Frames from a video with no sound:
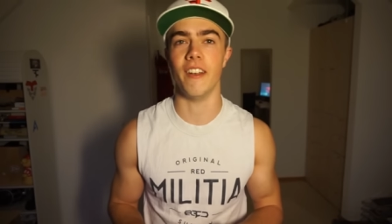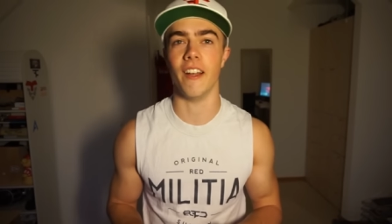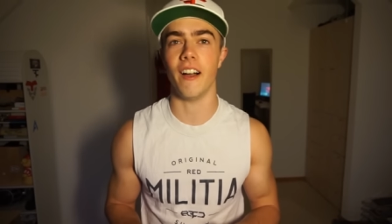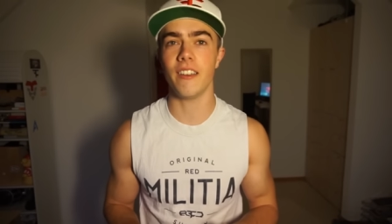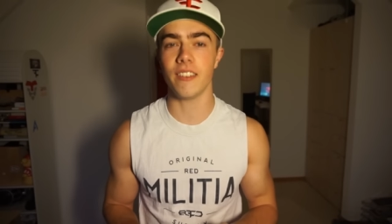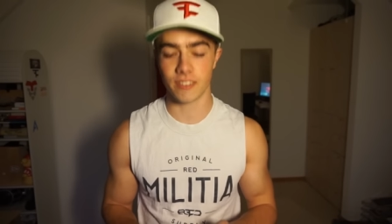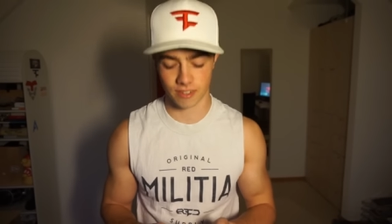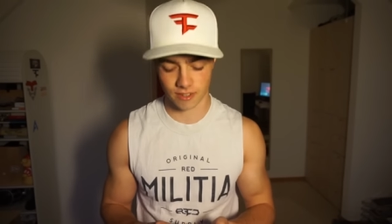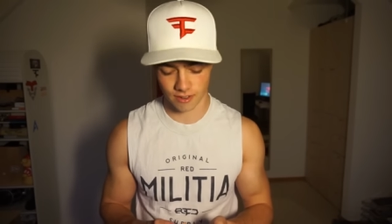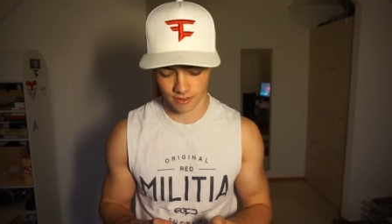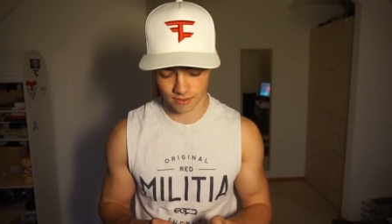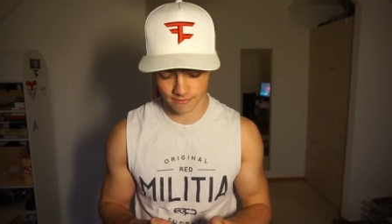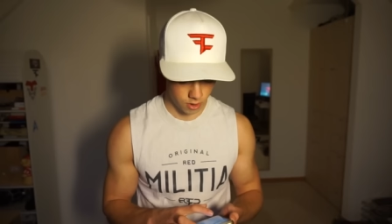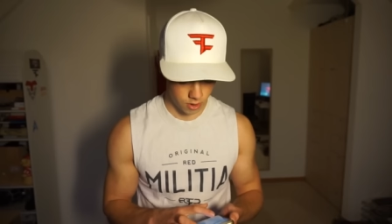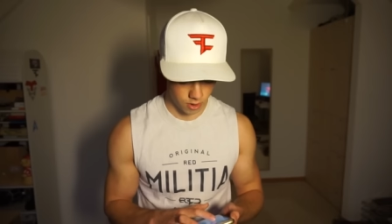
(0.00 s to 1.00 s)
nice.
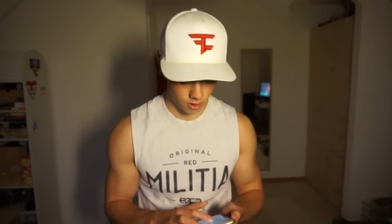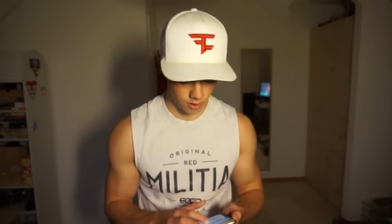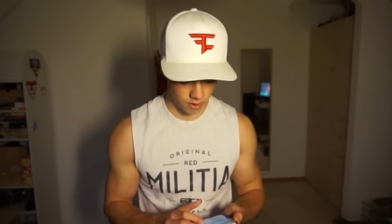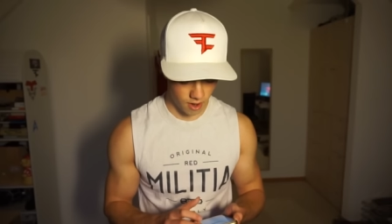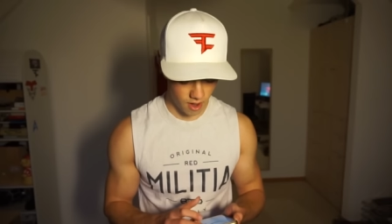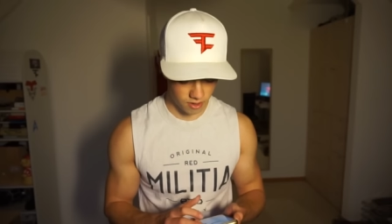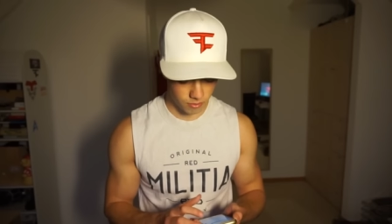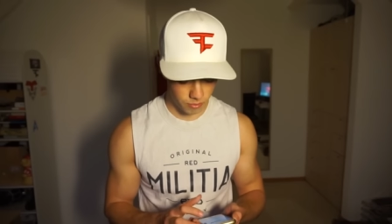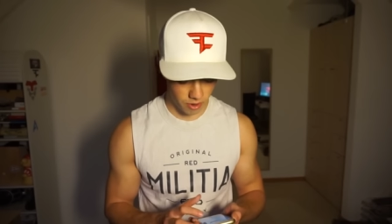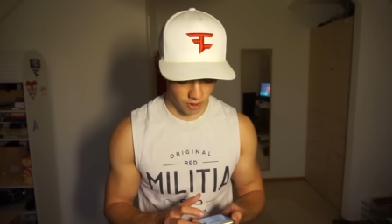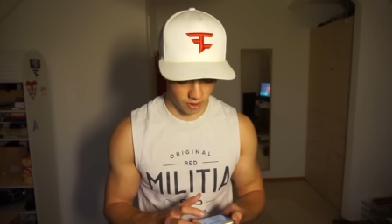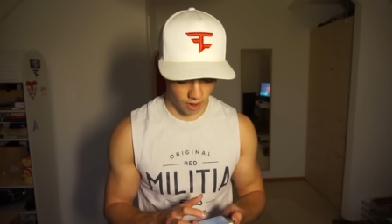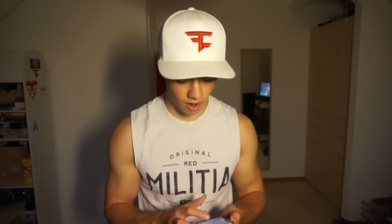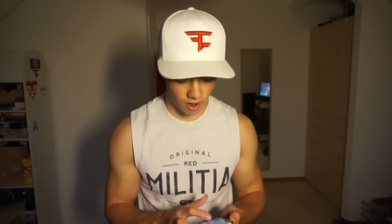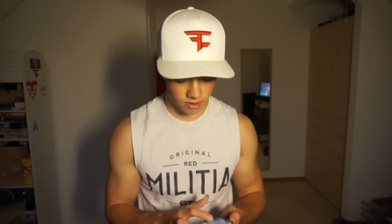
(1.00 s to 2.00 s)

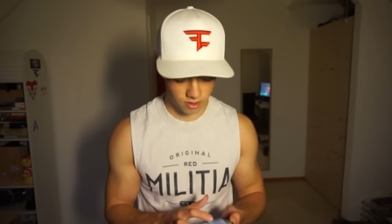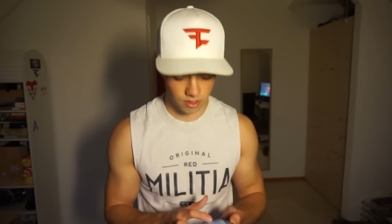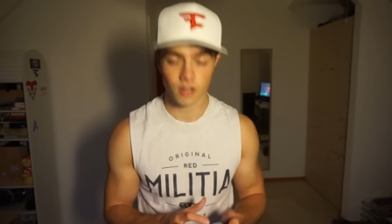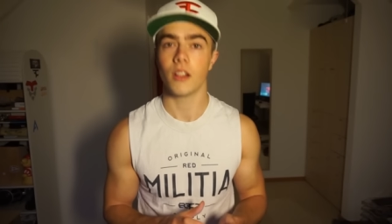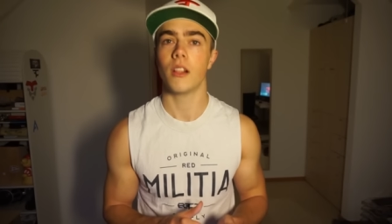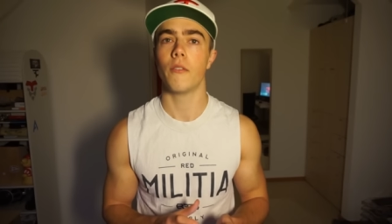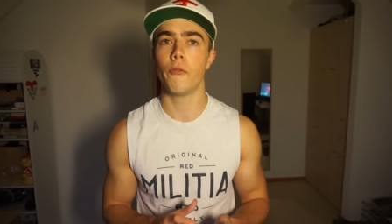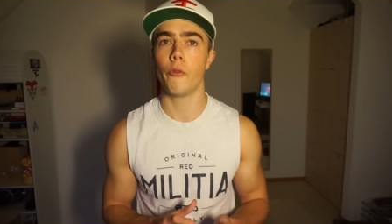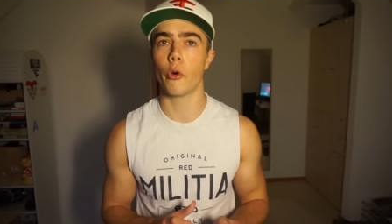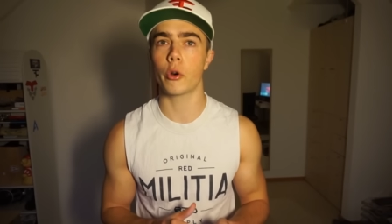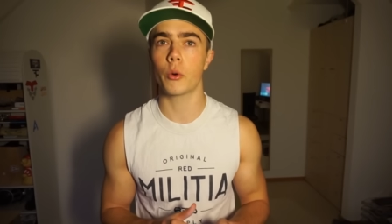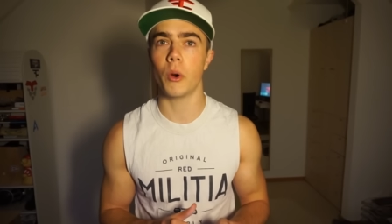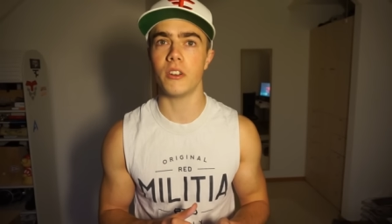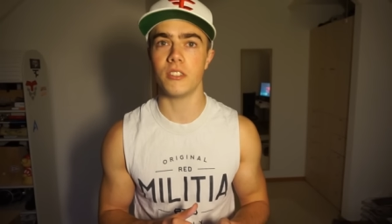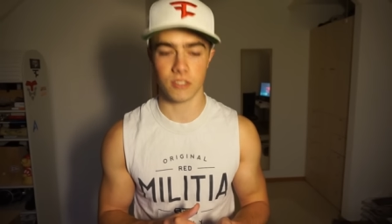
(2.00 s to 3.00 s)
Nesbit has four
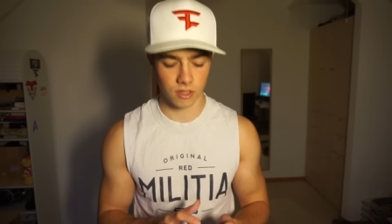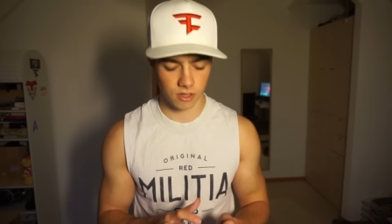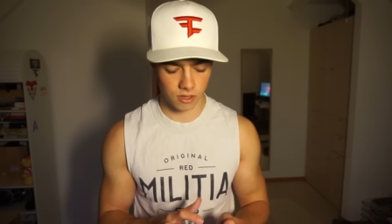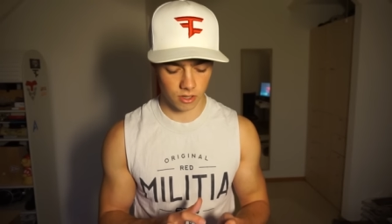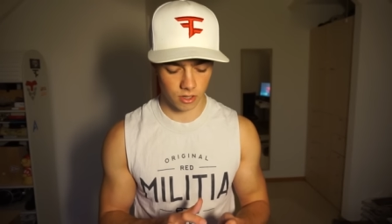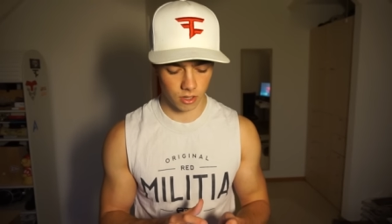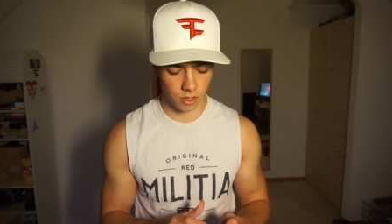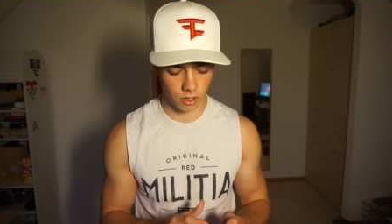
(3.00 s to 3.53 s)
questions.